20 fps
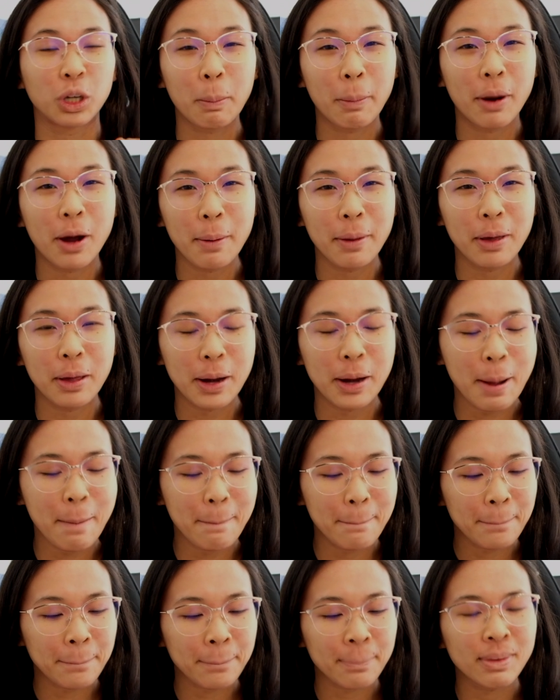bomb in it.
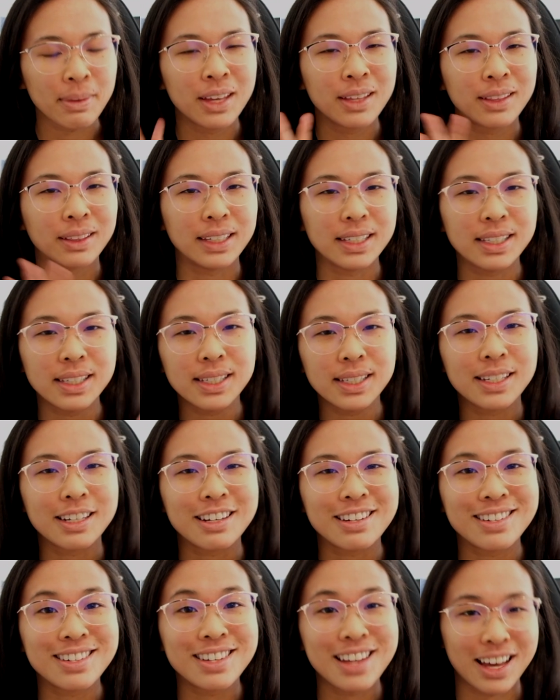This is
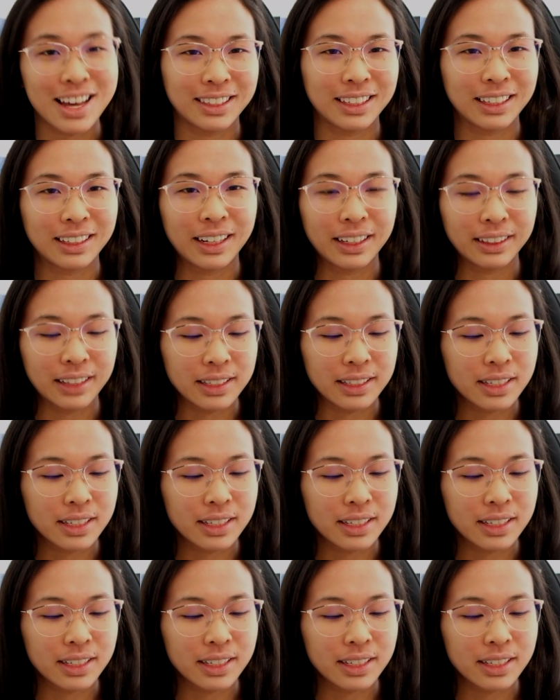nothing like that.